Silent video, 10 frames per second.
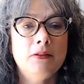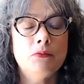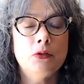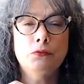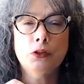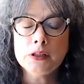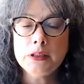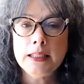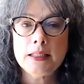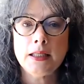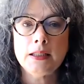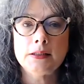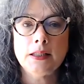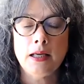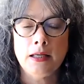The first thing it
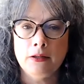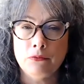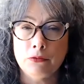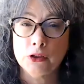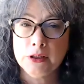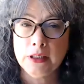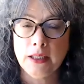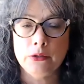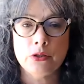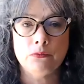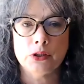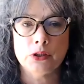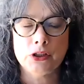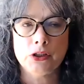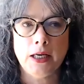does, and the thing I use it for, is
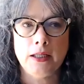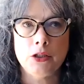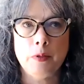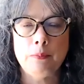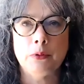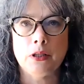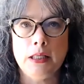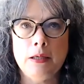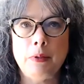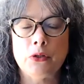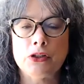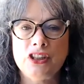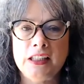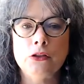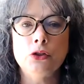to challenge people to think about the
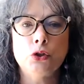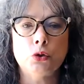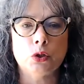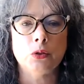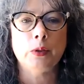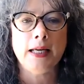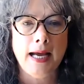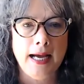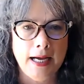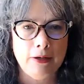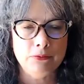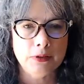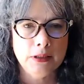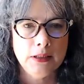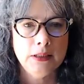single story we have
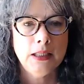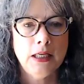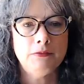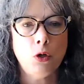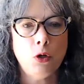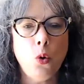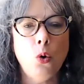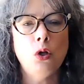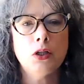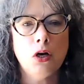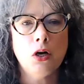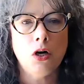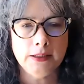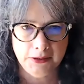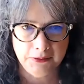of a whole
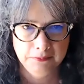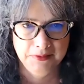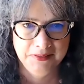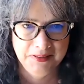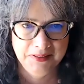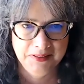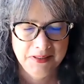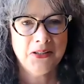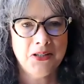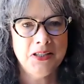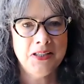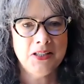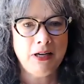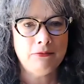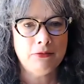continent, the continent
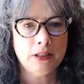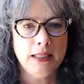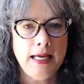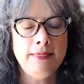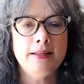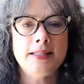of Africa, and the